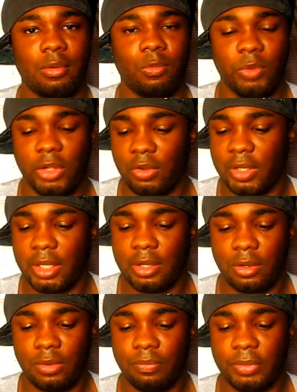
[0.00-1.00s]
We already
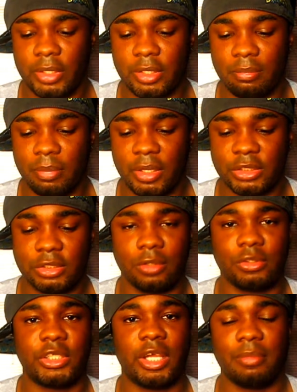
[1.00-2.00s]
know that the Big Show,
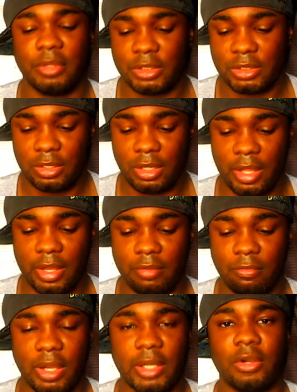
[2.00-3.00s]
Sheamus, and
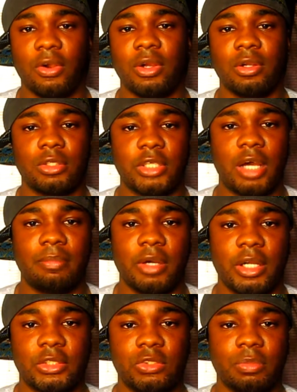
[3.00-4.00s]
Randy Orton are
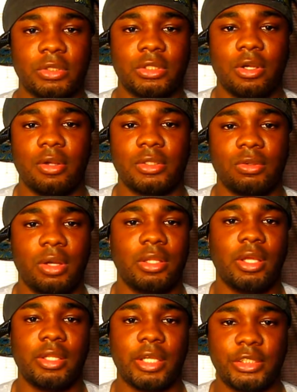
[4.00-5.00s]
top-notch superstars, so I
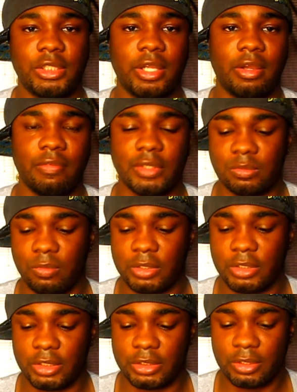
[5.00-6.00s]
think they should give this win
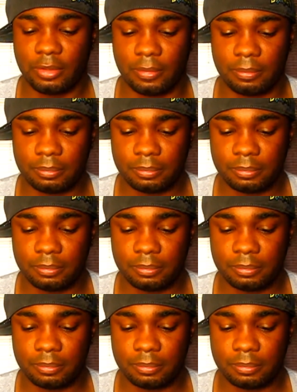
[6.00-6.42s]
to the Shield.